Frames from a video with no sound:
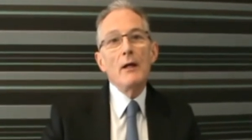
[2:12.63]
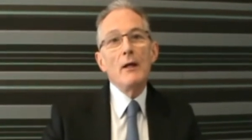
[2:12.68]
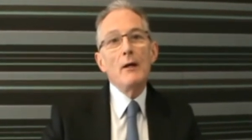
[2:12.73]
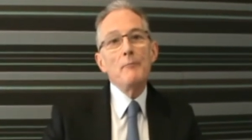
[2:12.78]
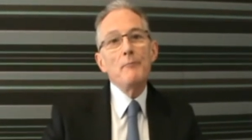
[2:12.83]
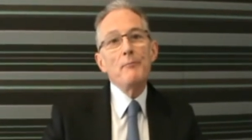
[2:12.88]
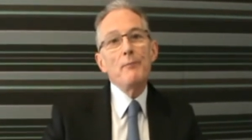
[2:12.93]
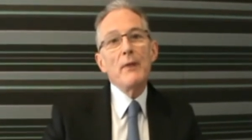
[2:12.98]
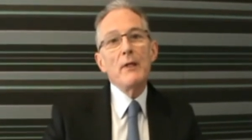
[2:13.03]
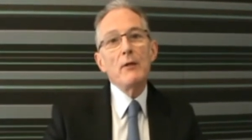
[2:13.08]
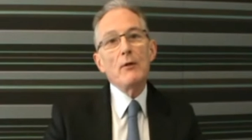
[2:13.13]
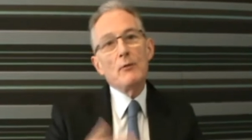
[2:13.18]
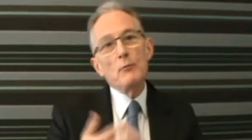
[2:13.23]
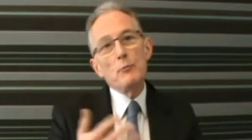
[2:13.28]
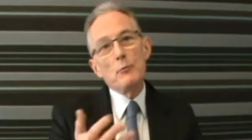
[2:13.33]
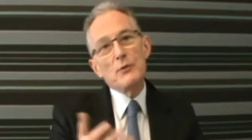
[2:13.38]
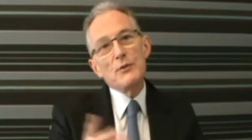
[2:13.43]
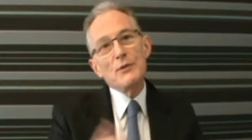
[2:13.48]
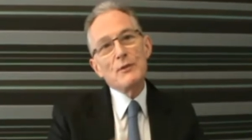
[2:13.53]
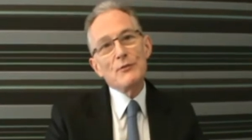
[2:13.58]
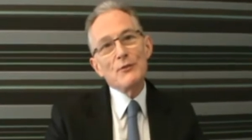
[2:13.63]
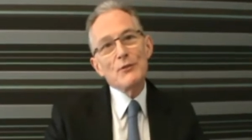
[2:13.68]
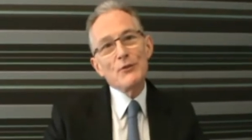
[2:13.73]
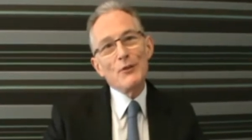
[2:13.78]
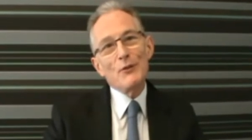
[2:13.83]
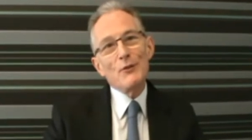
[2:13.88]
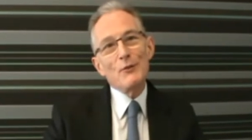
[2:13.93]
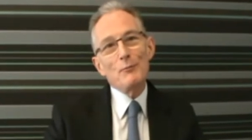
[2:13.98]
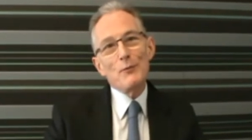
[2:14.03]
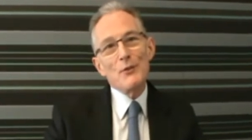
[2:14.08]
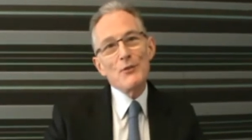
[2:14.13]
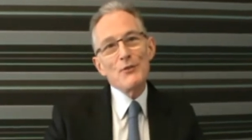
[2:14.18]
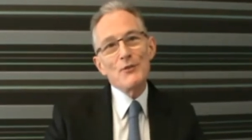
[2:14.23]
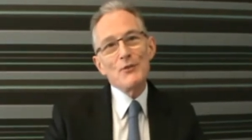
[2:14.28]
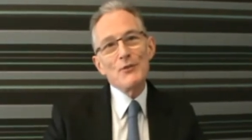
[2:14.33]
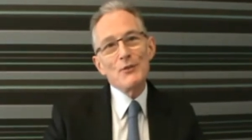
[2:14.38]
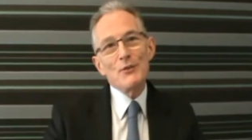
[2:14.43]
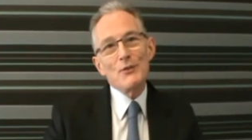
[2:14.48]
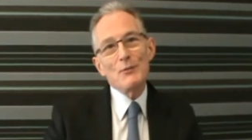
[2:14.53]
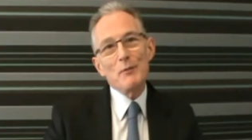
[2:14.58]
Um, you know, certain
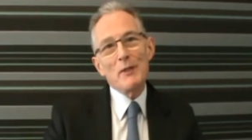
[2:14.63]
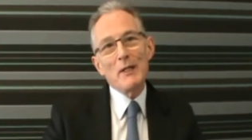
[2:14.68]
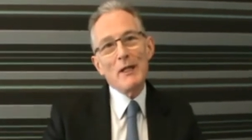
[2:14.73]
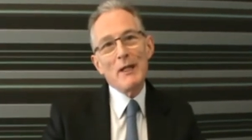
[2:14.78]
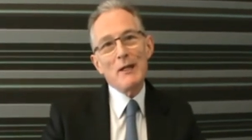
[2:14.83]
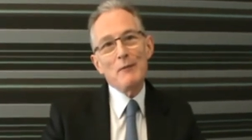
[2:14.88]
businesses